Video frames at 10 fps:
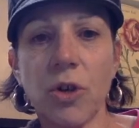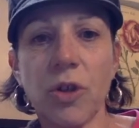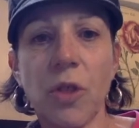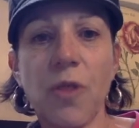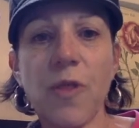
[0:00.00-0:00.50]

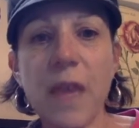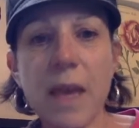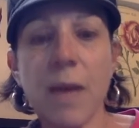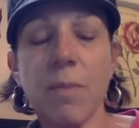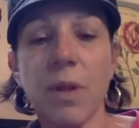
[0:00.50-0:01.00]
the
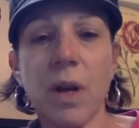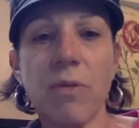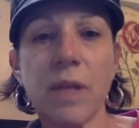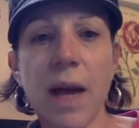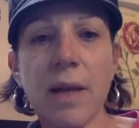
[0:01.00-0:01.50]
theme that I
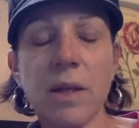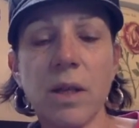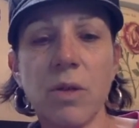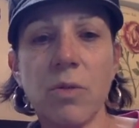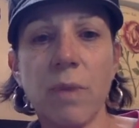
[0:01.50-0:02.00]
was
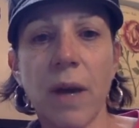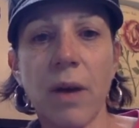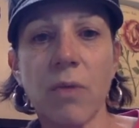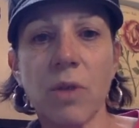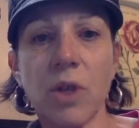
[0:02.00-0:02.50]
asking you
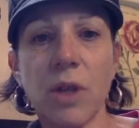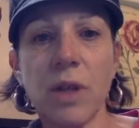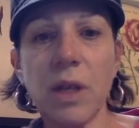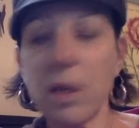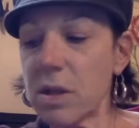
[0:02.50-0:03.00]
about, which I
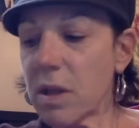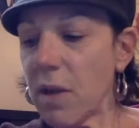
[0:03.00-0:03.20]
think is,